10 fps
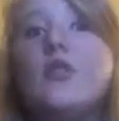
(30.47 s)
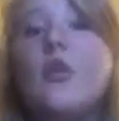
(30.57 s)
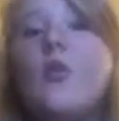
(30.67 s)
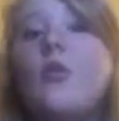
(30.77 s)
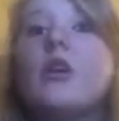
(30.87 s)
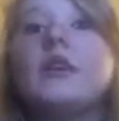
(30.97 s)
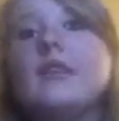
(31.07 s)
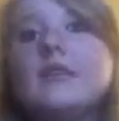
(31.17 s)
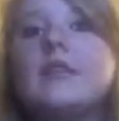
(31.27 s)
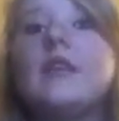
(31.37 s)
your homework,
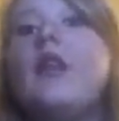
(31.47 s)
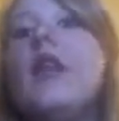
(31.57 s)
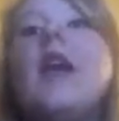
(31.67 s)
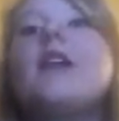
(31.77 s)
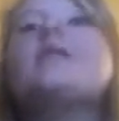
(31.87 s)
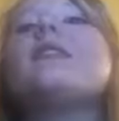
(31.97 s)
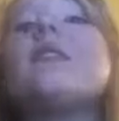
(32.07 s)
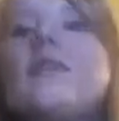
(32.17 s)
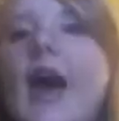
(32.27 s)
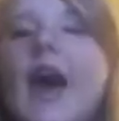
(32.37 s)
listen. It's none
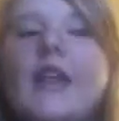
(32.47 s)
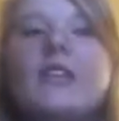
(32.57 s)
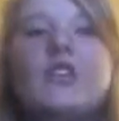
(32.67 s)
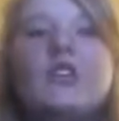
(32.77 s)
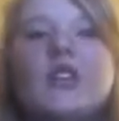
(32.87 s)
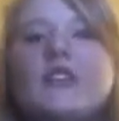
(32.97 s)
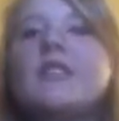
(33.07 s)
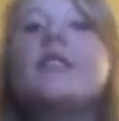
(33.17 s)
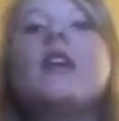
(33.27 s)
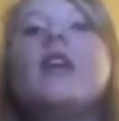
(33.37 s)
of that. It's
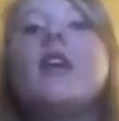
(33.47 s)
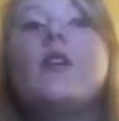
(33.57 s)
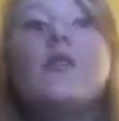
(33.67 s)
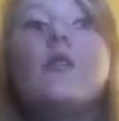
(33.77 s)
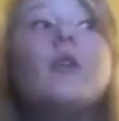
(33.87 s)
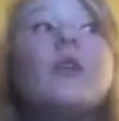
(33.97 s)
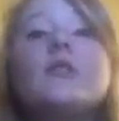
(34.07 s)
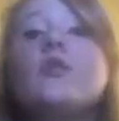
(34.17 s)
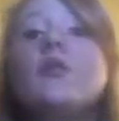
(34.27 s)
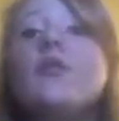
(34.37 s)
just real
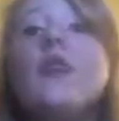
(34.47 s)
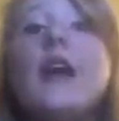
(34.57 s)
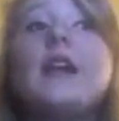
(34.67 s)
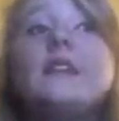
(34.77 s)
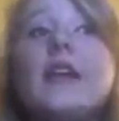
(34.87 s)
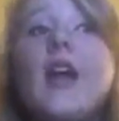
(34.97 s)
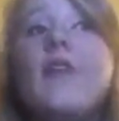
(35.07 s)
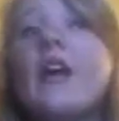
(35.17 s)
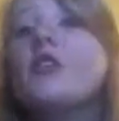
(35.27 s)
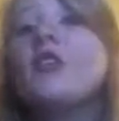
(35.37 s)
school advice that
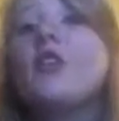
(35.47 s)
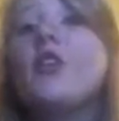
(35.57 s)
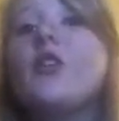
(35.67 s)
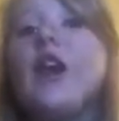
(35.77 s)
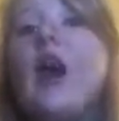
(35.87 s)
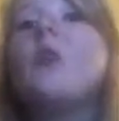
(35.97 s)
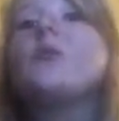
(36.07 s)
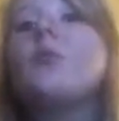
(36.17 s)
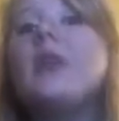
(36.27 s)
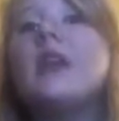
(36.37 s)
I've actually learned to
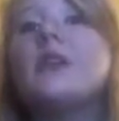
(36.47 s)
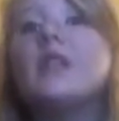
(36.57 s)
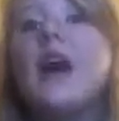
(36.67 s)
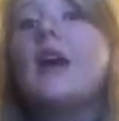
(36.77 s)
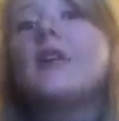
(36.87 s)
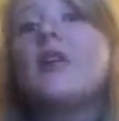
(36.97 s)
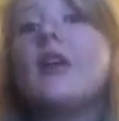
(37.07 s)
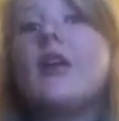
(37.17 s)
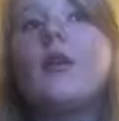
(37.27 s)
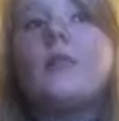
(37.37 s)
help me a lot
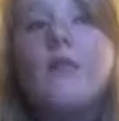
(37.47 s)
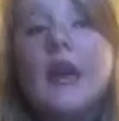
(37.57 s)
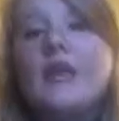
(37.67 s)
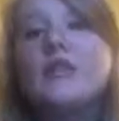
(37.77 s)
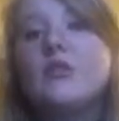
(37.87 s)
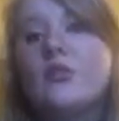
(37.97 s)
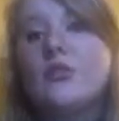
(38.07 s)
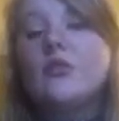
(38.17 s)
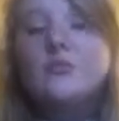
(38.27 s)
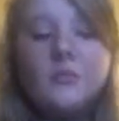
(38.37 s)
during my
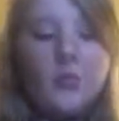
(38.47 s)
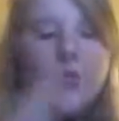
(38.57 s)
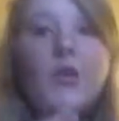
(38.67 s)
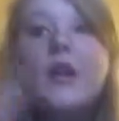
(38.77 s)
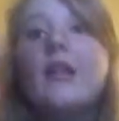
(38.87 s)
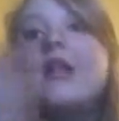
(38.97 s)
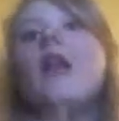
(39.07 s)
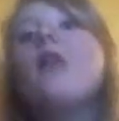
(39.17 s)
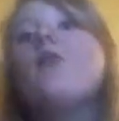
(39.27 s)
school. Or, well,